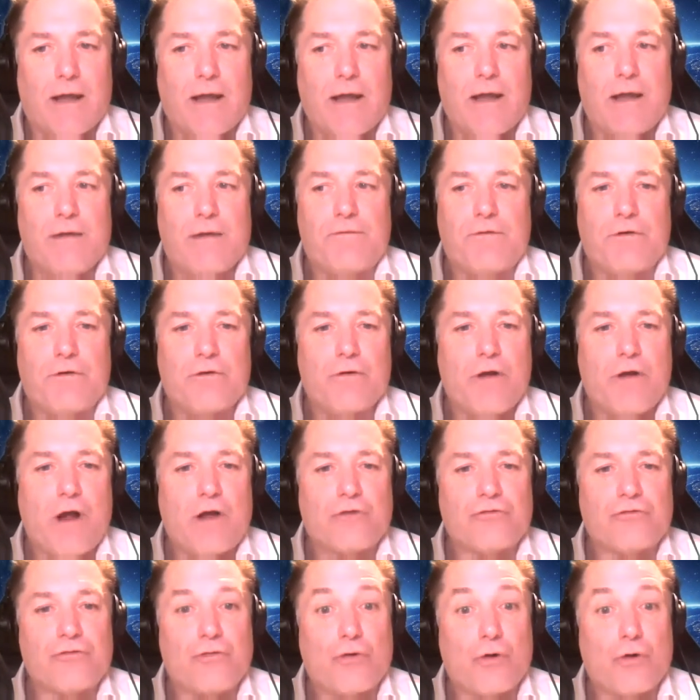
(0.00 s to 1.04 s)
If you're
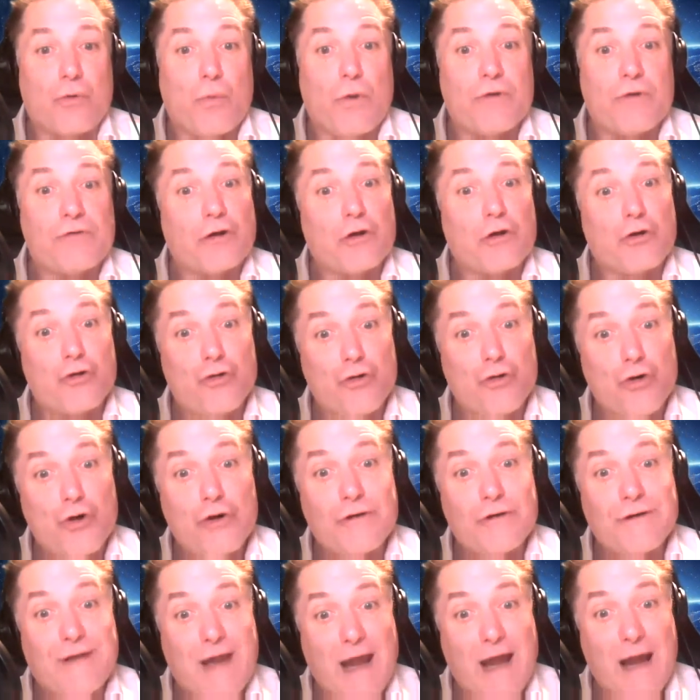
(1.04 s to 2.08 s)
not sure what's a
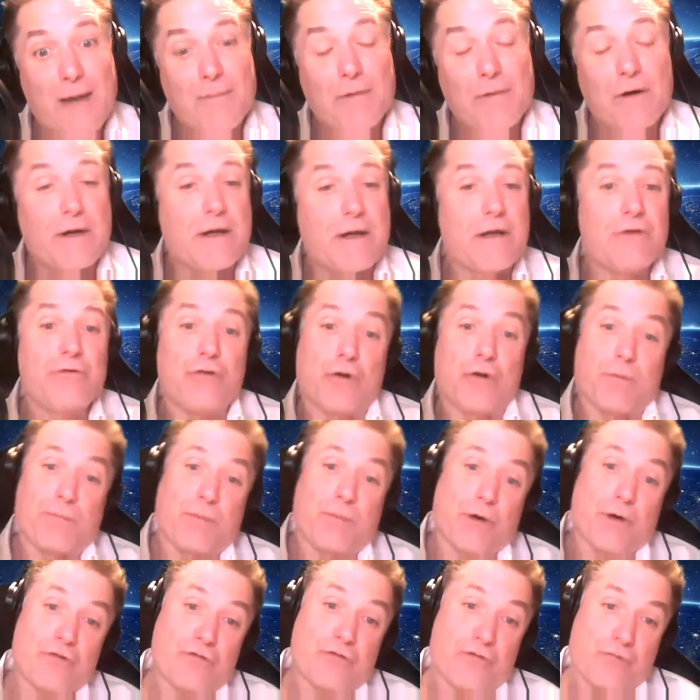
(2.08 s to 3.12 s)
good camera in your
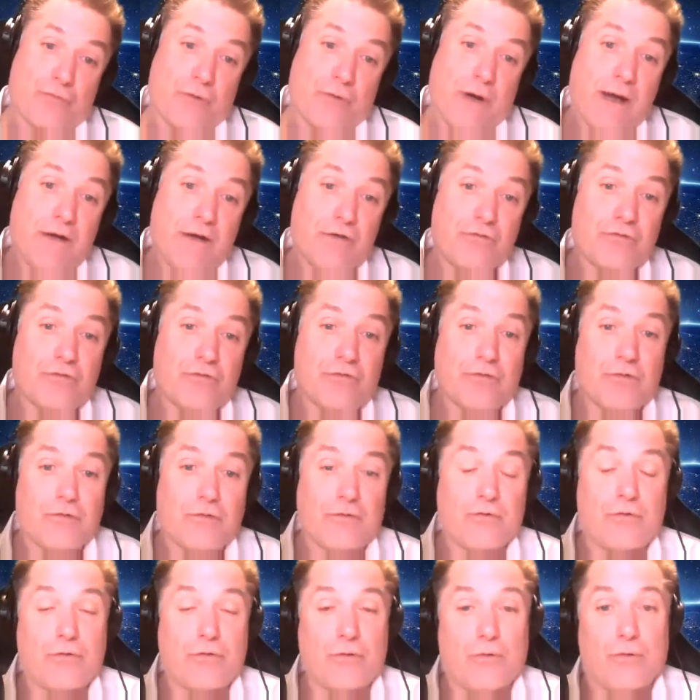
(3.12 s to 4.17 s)
budget range
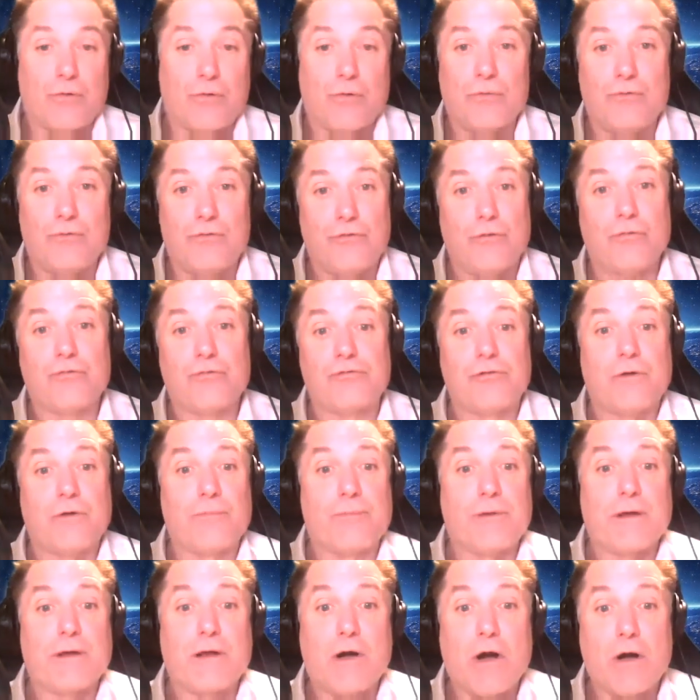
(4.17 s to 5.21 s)
to do
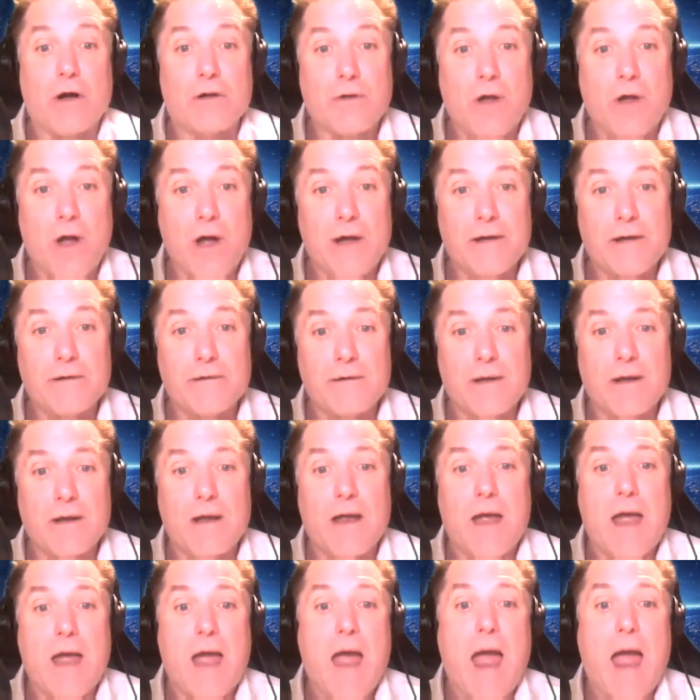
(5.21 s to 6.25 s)
something online,
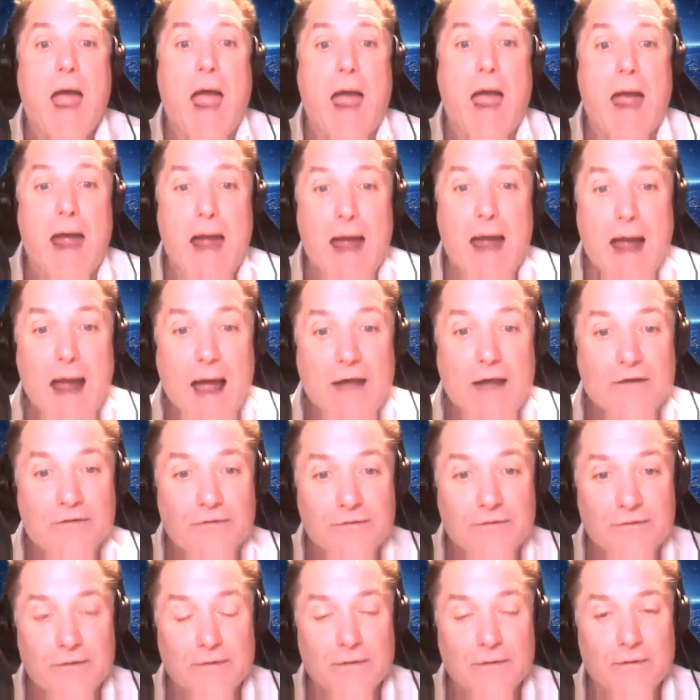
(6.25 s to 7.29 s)

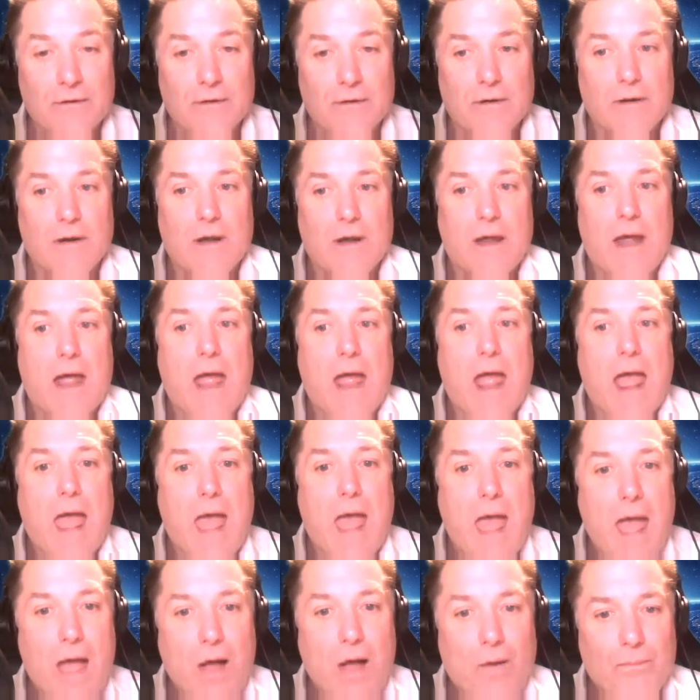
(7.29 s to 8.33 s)
ask.
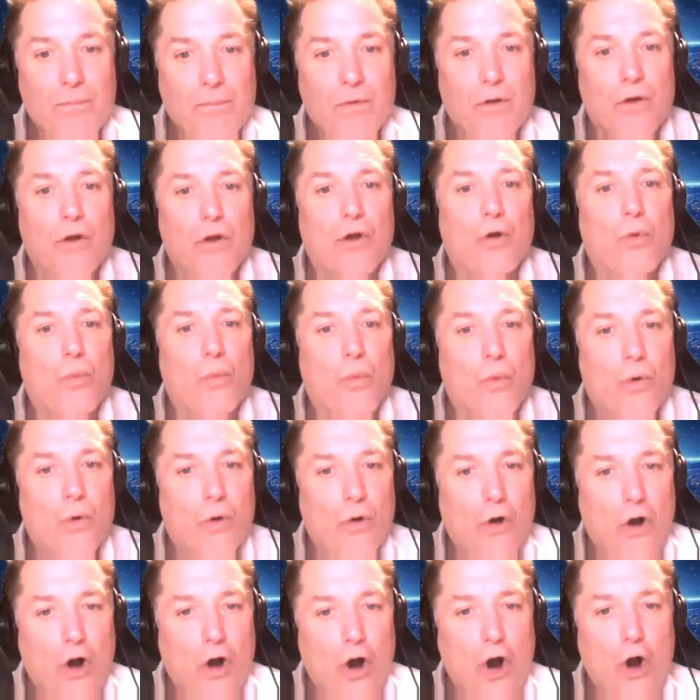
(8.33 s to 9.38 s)
Help will
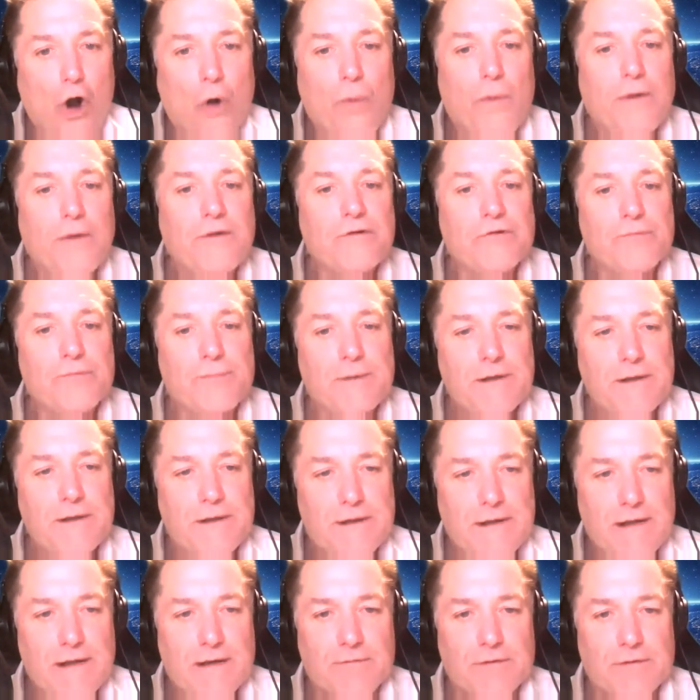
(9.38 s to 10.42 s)
always be
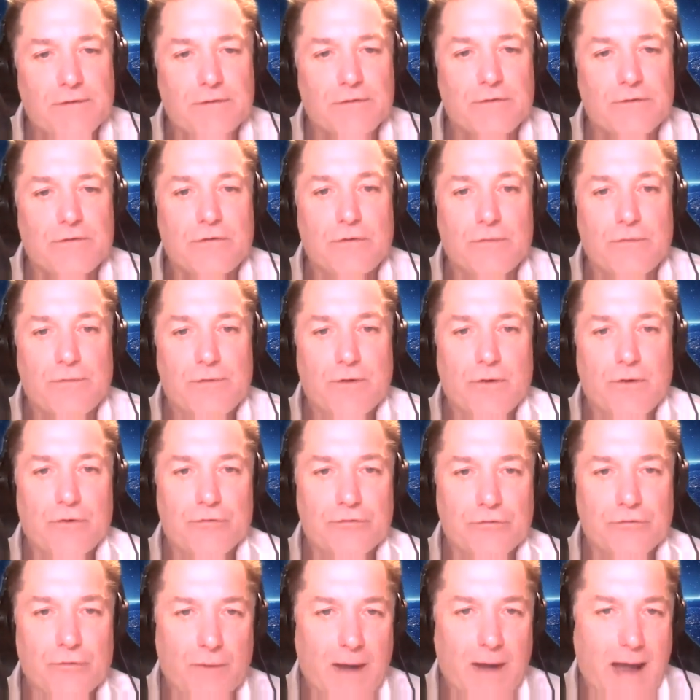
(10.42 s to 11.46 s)
given to those
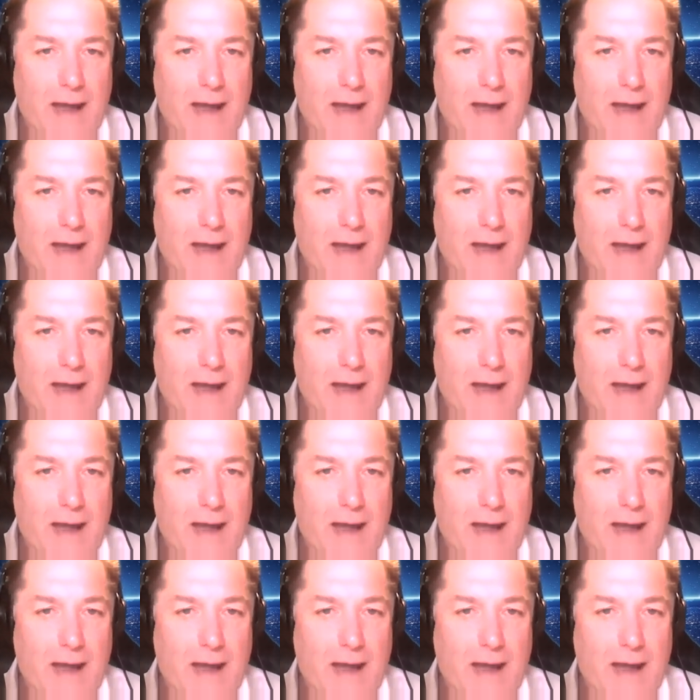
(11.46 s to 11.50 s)
who